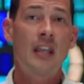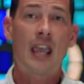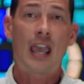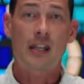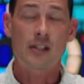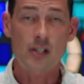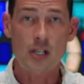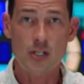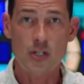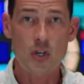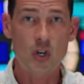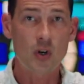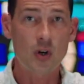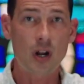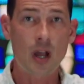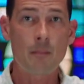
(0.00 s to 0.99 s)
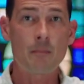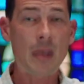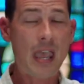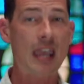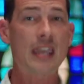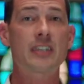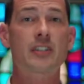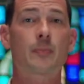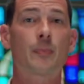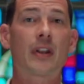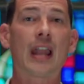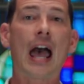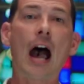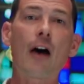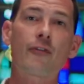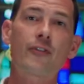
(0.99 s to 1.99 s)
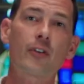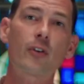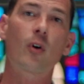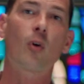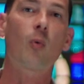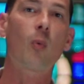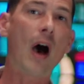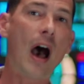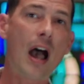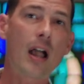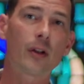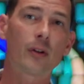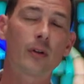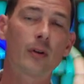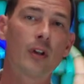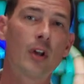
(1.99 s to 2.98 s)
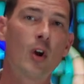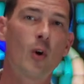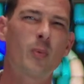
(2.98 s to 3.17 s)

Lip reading: And you're amazed. But after a while,